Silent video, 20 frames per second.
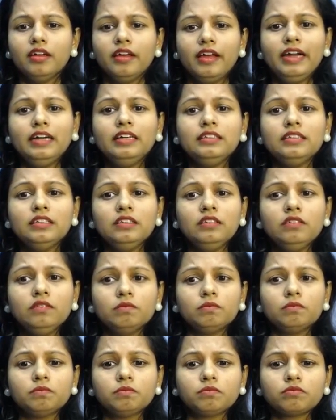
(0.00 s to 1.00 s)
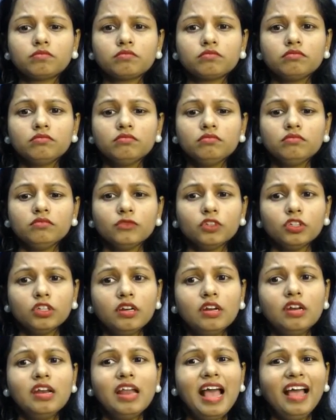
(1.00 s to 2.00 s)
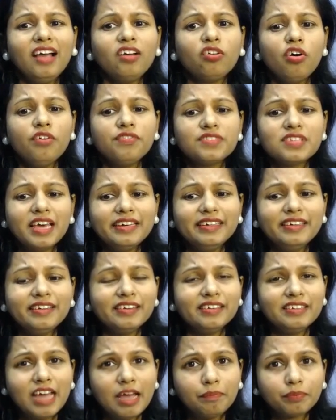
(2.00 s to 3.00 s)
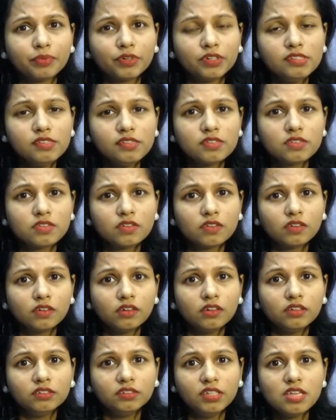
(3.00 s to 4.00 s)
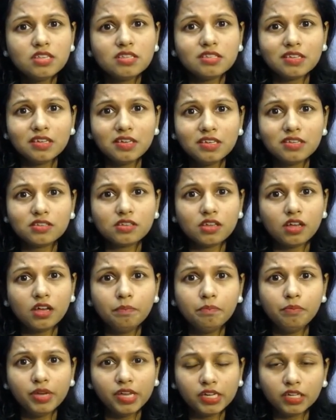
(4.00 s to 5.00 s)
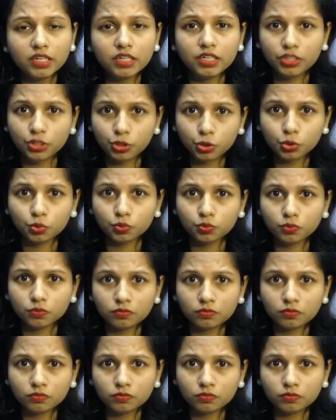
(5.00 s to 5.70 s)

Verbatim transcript: And then lack of sanitary napkins. This is a big issue.